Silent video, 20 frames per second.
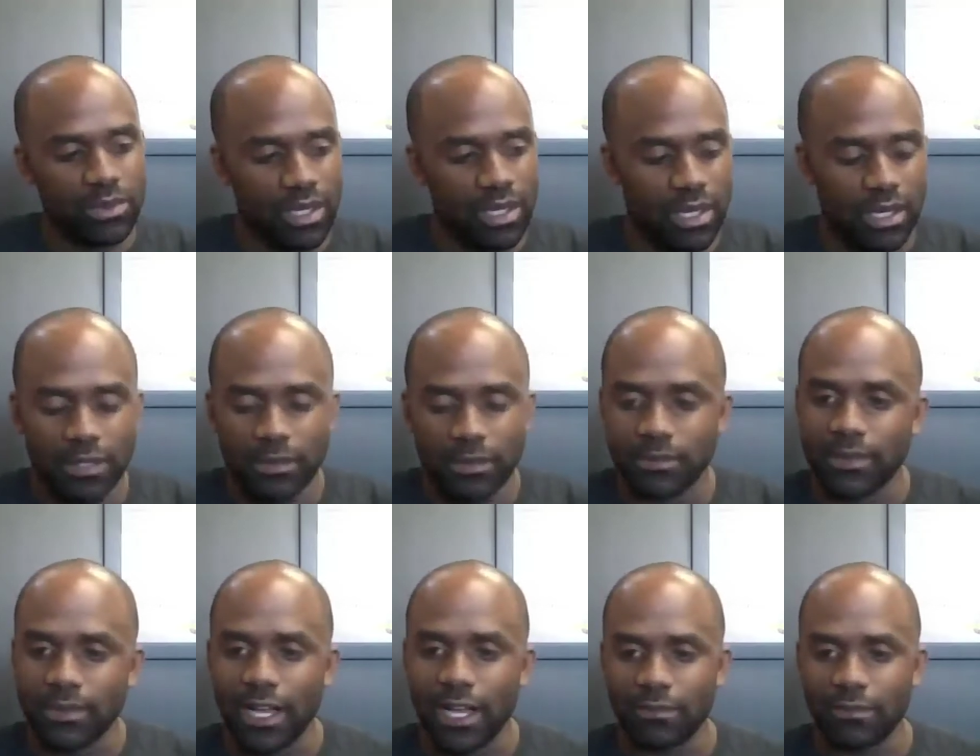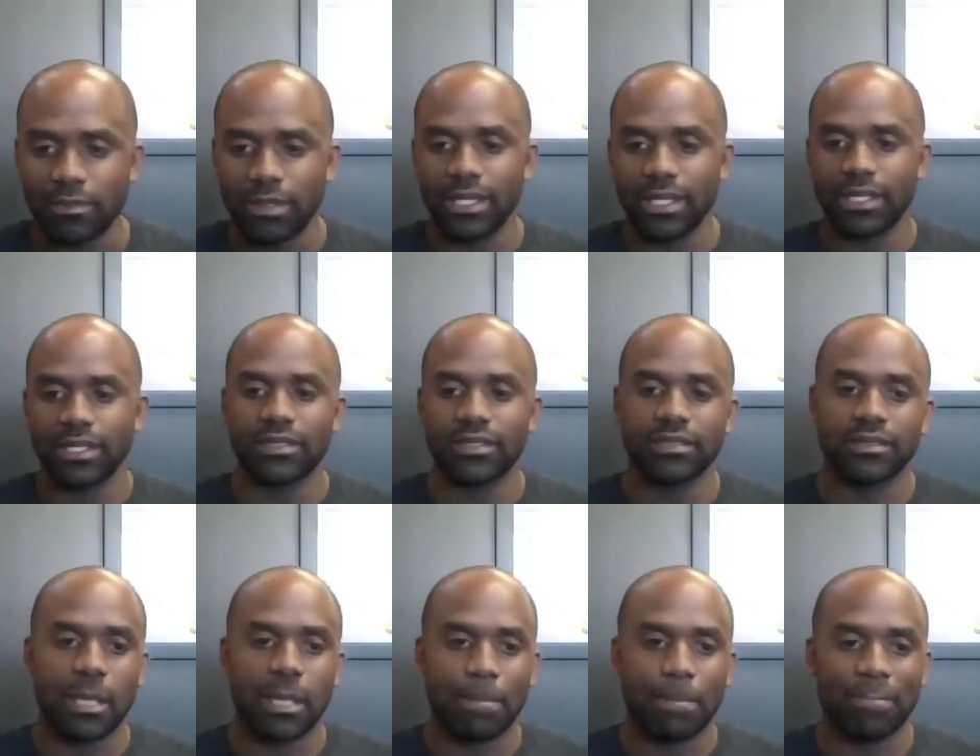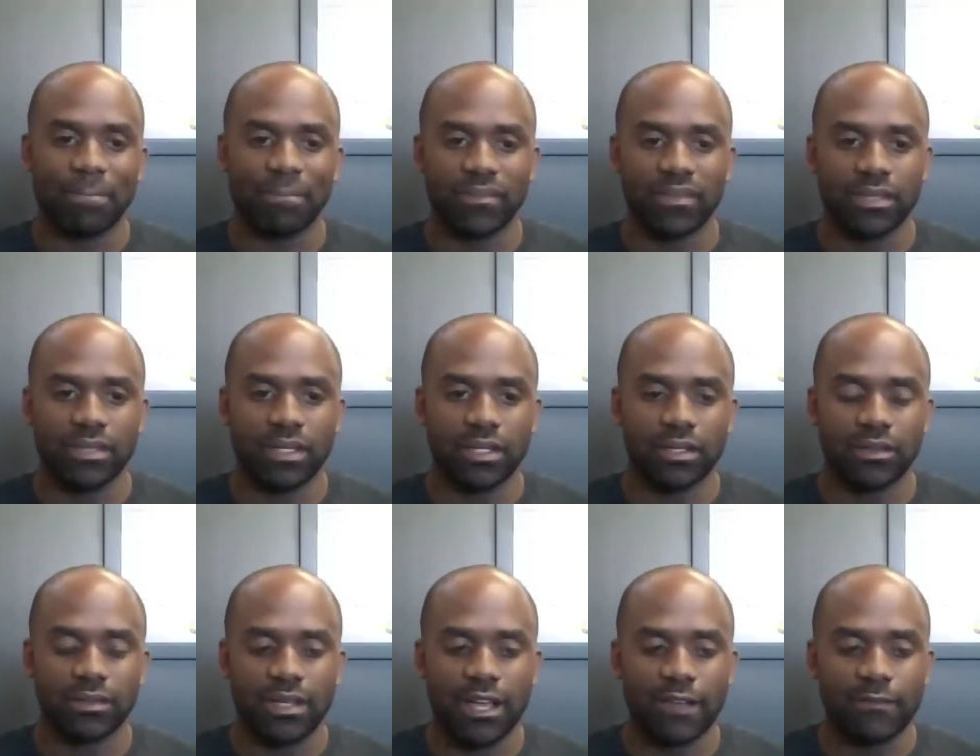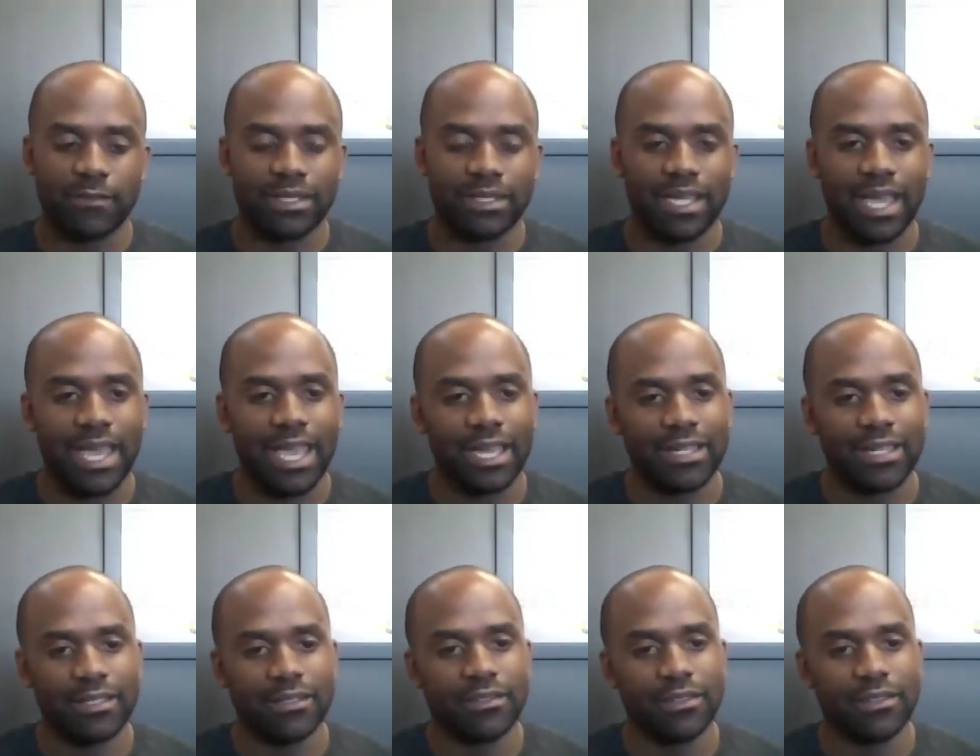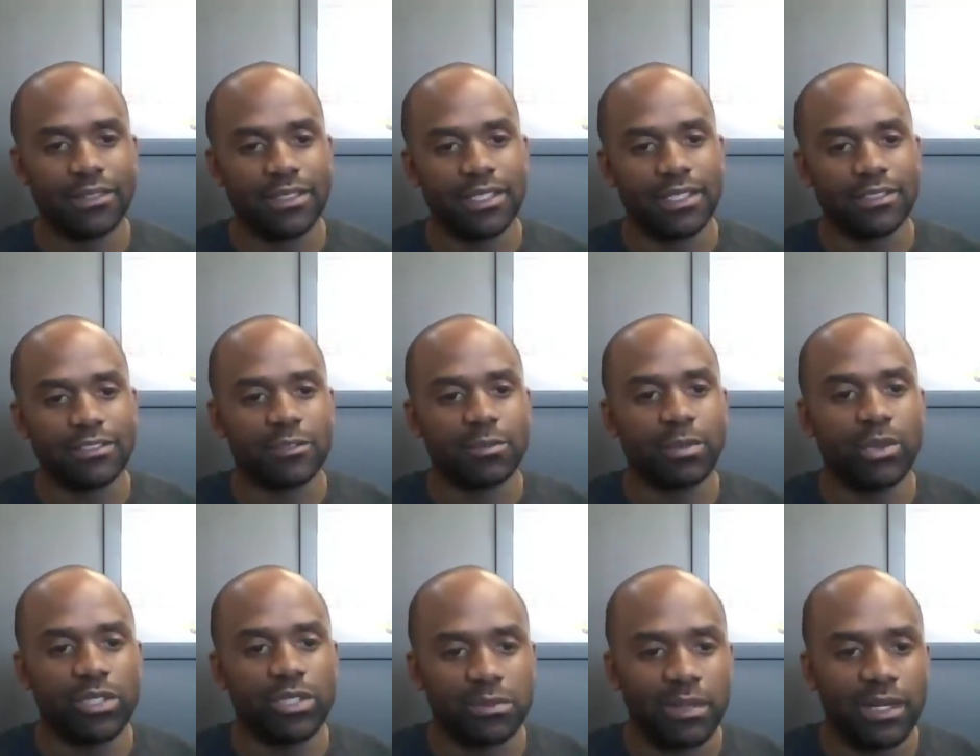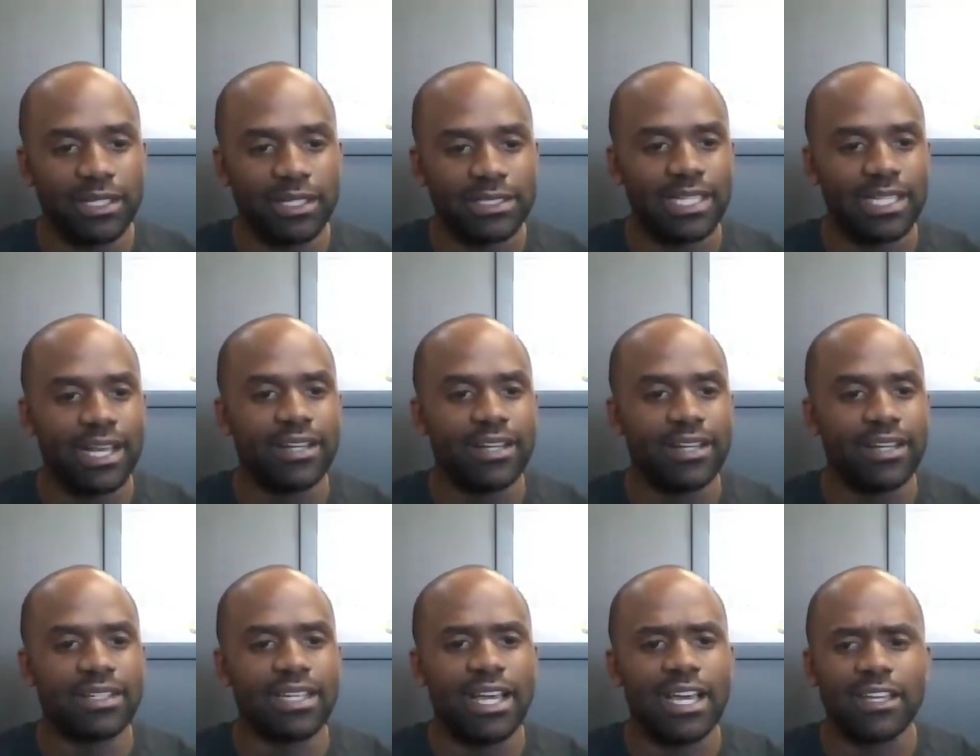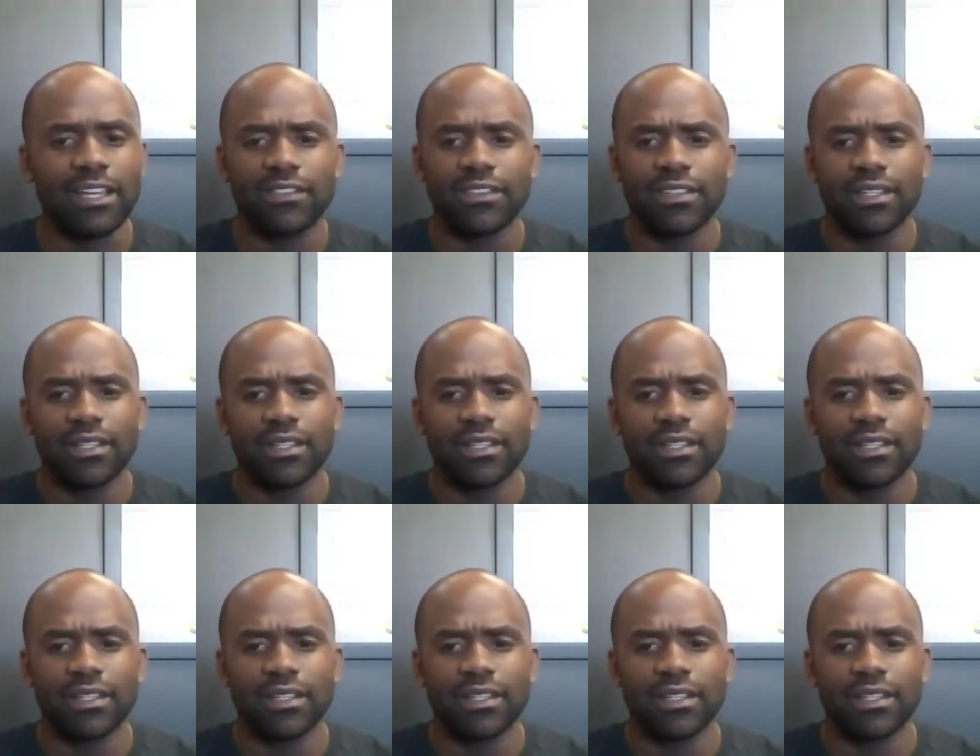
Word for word: um, I've been in, you know, I've been active in, in sports my entire life.